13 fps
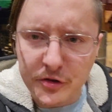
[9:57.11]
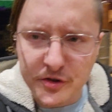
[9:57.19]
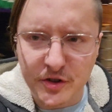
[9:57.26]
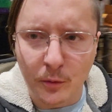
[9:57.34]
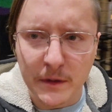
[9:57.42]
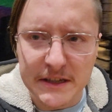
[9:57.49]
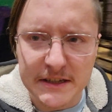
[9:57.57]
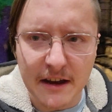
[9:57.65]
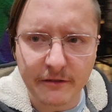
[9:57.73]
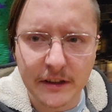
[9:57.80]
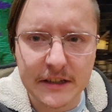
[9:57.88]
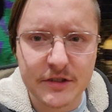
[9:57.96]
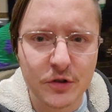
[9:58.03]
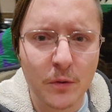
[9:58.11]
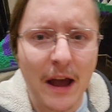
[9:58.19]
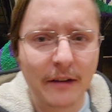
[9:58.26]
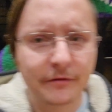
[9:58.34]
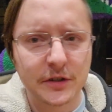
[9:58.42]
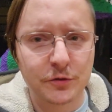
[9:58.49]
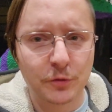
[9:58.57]
so we definitely do have
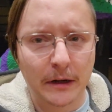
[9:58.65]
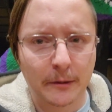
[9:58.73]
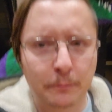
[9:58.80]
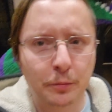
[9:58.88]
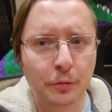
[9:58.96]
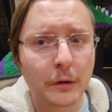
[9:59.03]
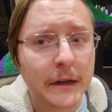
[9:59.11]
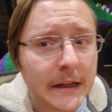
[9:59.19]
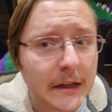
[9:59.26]
to drink pretty